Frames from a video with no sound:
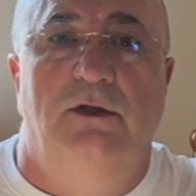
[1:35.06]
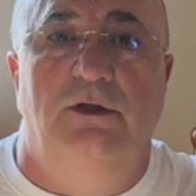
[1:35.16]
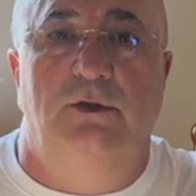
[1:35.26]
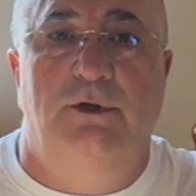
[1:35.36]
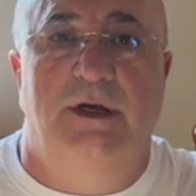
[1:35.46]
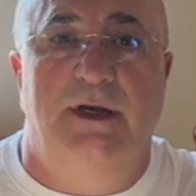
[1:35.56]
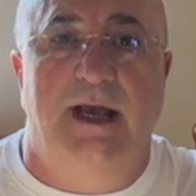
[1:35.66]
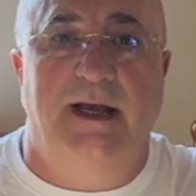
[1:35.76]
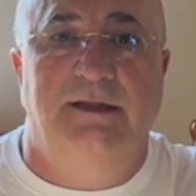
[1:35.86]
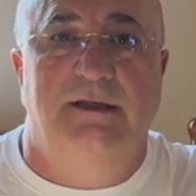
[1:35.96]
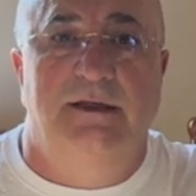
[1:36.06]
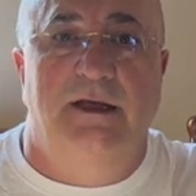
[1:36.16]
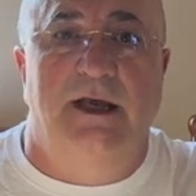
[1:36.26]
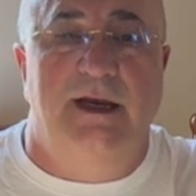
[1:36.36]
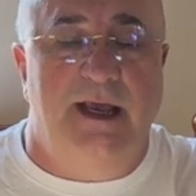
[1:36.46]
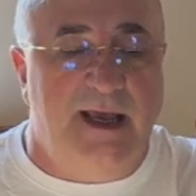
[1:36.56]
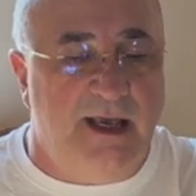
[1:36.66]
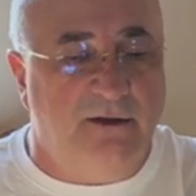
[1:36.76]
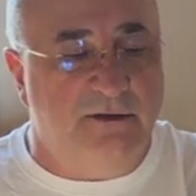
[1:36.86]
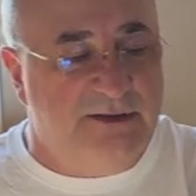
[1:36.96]
you connect an
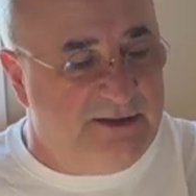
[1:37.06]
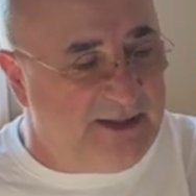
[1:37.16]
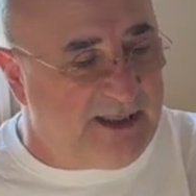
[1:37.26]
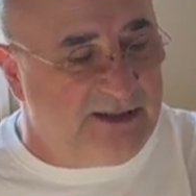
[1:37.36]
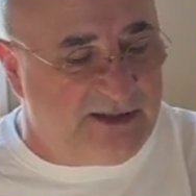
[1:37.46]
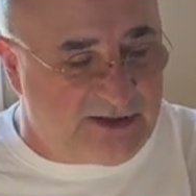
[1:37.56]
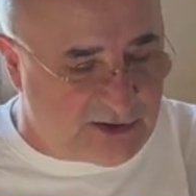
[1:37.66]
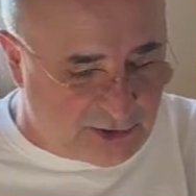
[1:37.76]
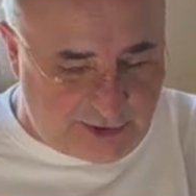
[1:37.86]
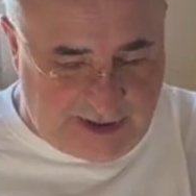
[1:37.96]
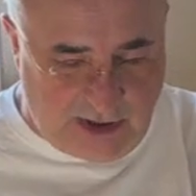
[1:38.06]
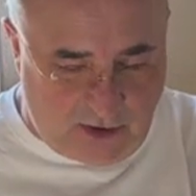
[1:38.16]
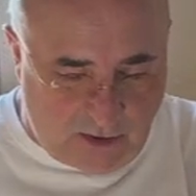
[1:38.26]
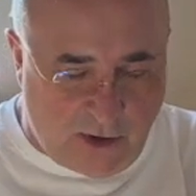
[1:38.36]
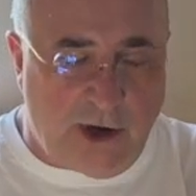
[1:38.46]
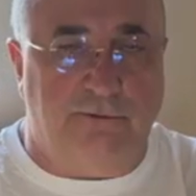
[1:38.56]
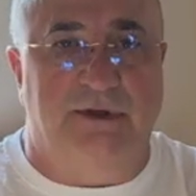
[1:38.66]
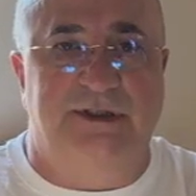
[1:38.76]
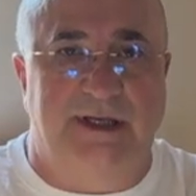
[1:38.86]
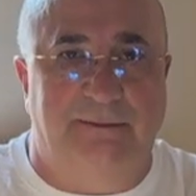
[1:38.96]
L six thirty R
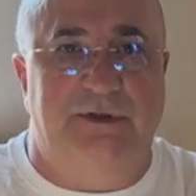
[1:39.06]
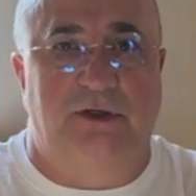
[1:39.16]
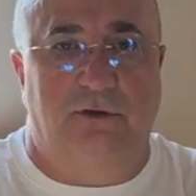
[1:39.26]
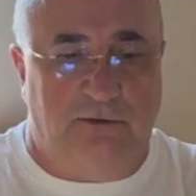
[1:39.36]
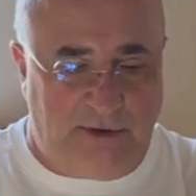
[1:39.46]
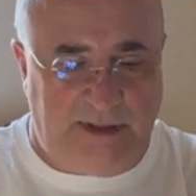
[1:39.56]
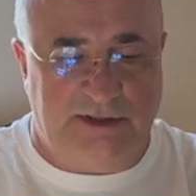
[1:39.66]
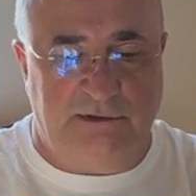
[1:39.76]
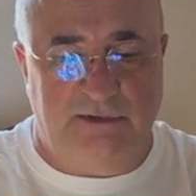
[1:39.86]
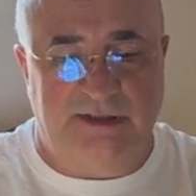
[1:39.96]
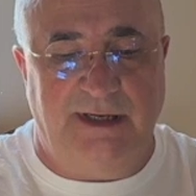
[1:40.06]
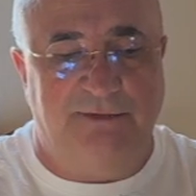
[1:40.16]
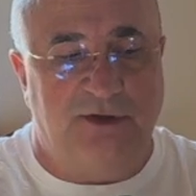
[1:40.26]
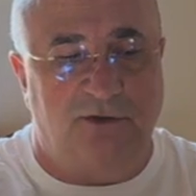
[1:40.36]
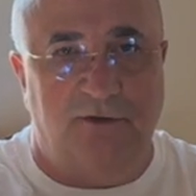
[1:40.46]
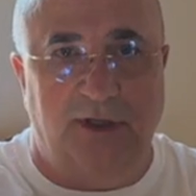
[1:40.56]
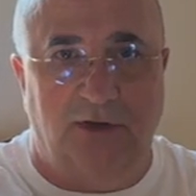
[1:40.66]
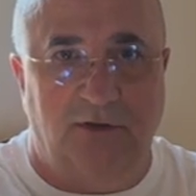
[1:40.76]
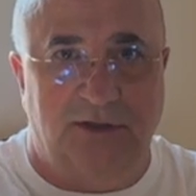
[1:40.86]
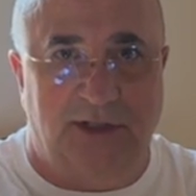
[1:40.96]
receptacle. It's a receptacle that
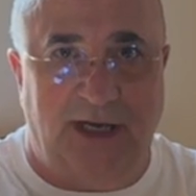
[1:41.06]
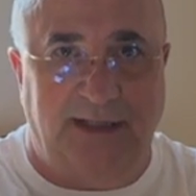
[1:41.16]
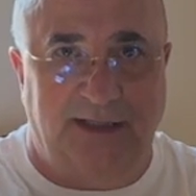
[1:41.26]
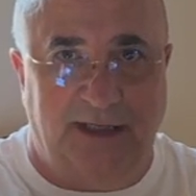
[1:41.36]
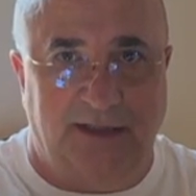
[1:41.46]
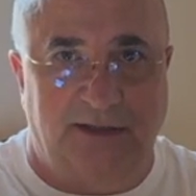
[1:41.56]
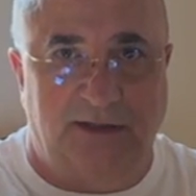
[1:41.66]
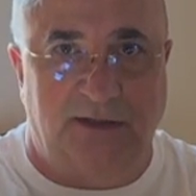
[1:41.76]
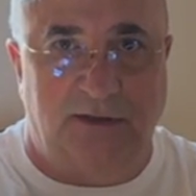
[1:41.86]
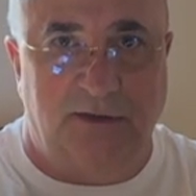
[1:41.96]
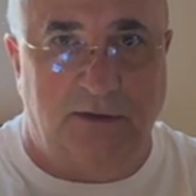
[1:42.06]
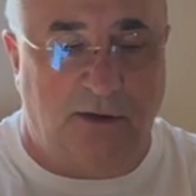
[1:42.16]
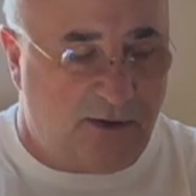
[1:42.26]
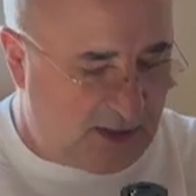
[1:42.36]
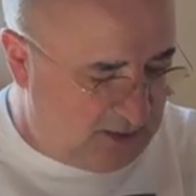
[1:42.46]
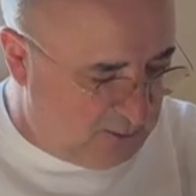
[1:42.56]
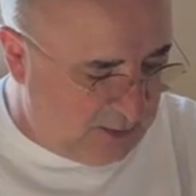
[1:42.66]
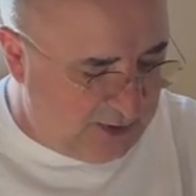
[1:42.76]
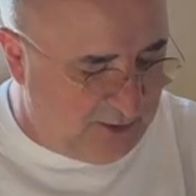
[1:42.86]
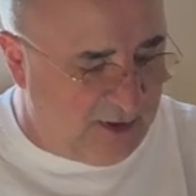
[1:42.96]
looks like this, all right,
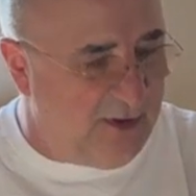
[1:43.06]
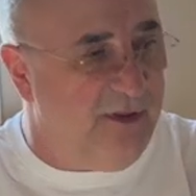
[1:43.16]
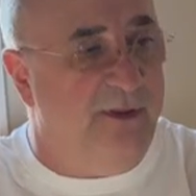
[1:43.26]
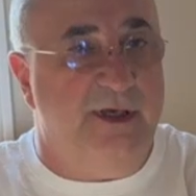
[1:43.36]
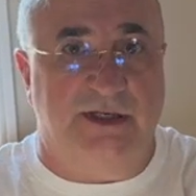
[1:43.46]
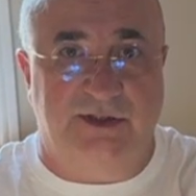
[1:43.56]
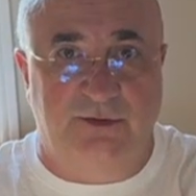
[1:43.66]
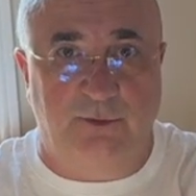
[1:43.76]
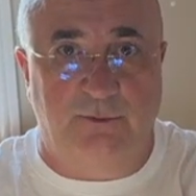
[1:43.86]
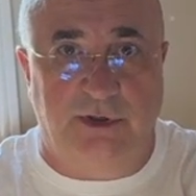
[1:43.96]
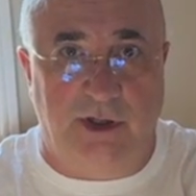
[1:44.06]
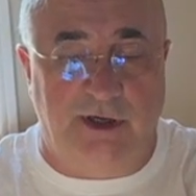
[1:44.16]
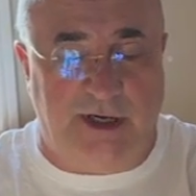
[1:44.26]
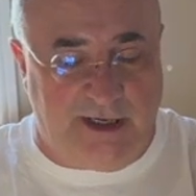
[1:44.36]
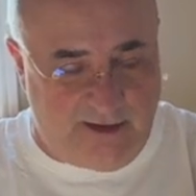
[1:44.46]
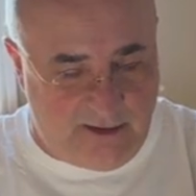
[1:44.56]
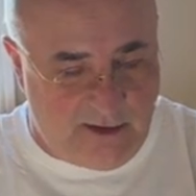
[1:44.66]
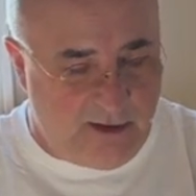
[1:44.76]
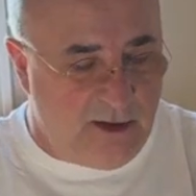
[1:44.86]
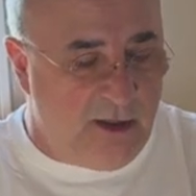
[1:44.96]
where this would plug in.
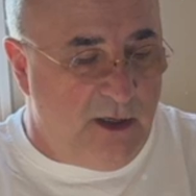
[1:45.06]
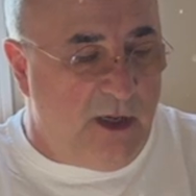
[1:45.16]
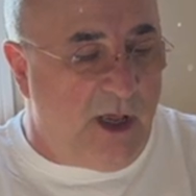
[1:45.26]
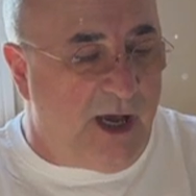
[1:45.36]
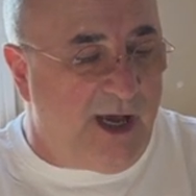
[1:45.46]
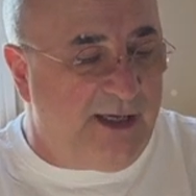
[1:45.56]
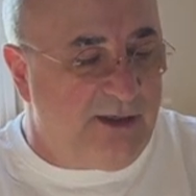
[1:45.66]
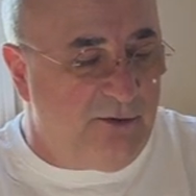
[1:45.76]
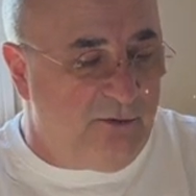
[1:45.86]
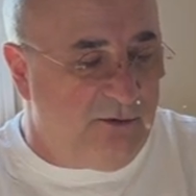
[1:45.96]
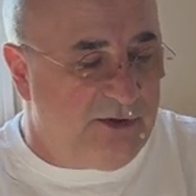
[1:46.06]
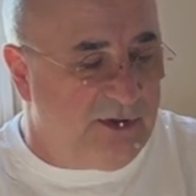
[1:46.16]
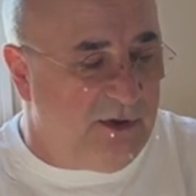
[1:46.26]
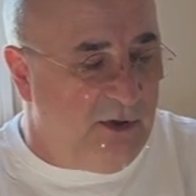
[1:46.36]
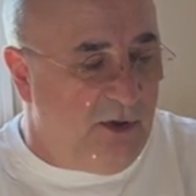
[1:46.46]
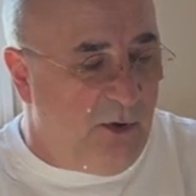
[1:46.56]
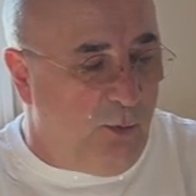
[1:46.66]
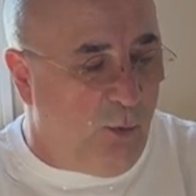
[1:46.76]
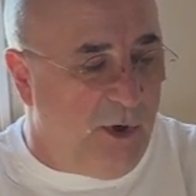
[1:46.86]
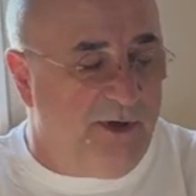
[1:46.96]
I used
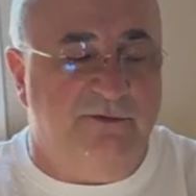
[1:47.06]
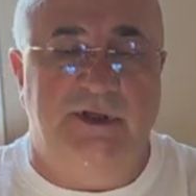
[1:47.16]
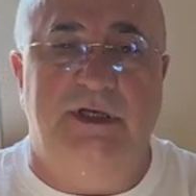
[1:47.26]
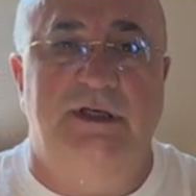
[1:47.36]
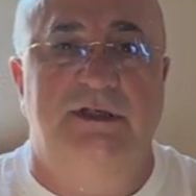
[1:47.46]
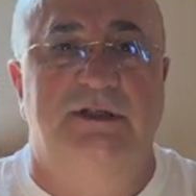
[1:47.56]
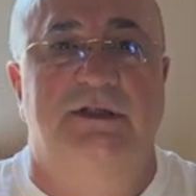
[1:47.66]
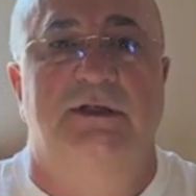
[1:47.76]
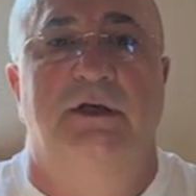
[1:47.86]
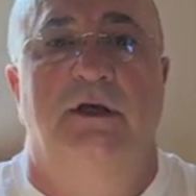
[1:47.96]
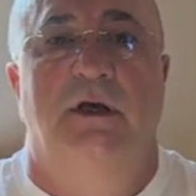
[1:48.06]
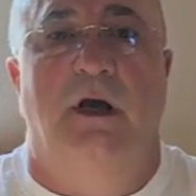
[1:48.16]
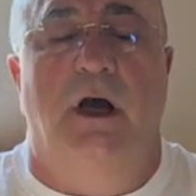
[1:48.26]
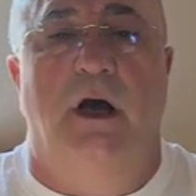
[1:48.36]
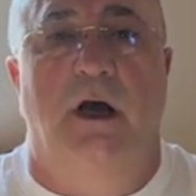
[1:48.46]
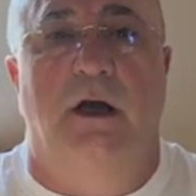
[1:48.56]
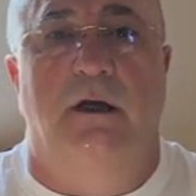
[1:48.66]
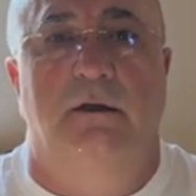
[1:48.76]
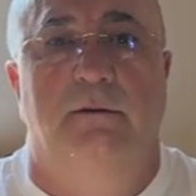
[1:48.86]
one of these uh,